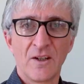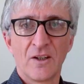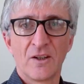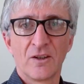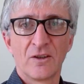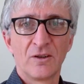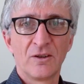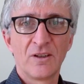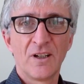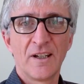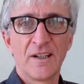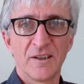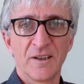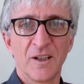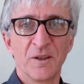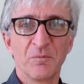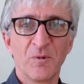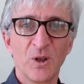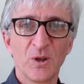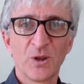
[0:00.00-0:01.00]
G'day and
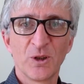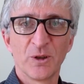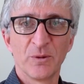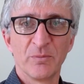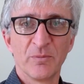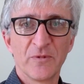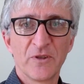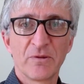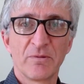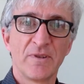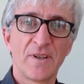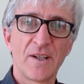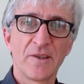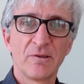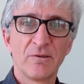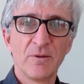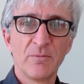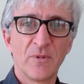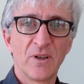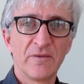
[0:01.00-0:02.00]
welcome to another in
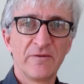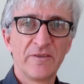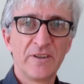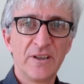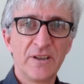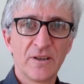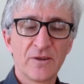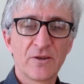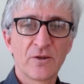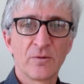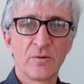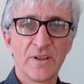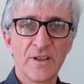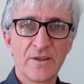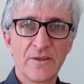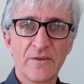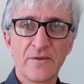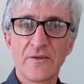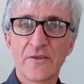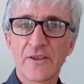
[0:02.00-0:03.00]
my video tweet
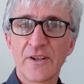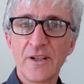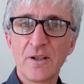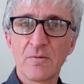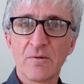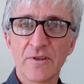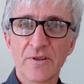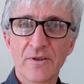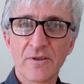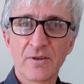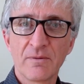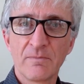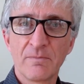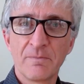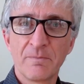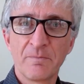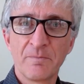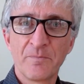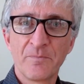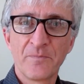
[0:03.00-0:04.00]
sequence.
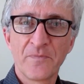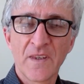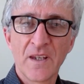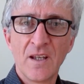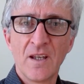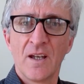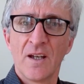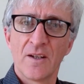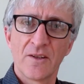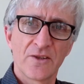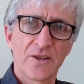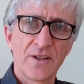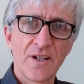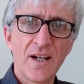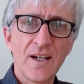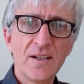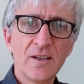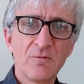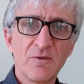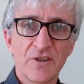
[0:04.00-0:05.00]
Today I
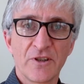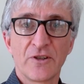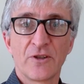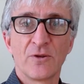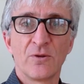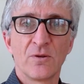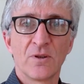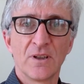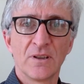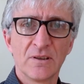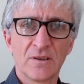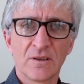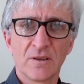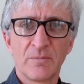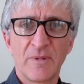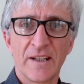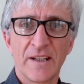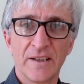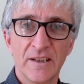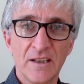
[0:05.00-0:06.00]
want to talk a little
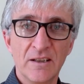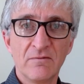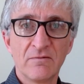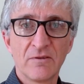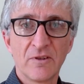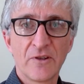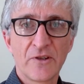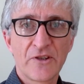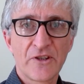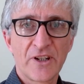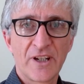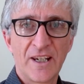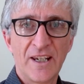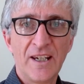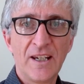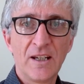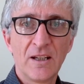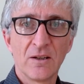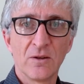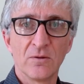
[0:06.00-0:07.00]
about the inverse care
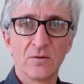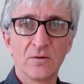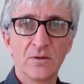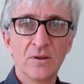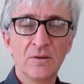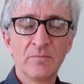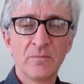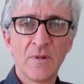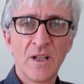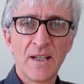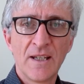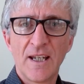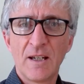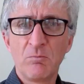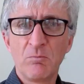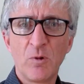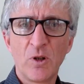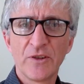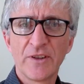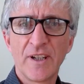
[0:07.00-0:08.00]
law and
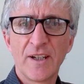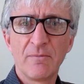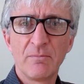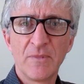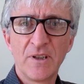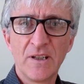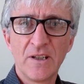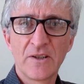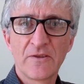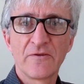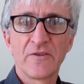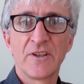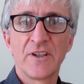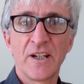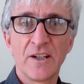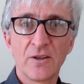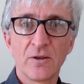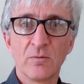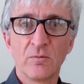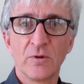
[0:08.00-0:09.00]
what that means for
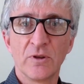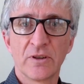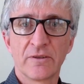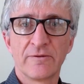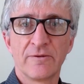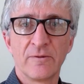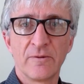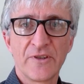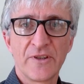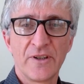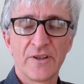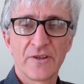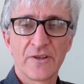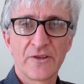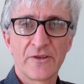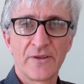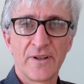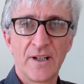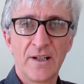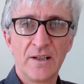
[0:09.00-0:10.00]
dental workforce in
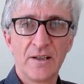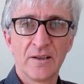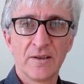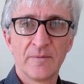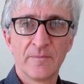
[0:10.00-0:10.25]
Australia.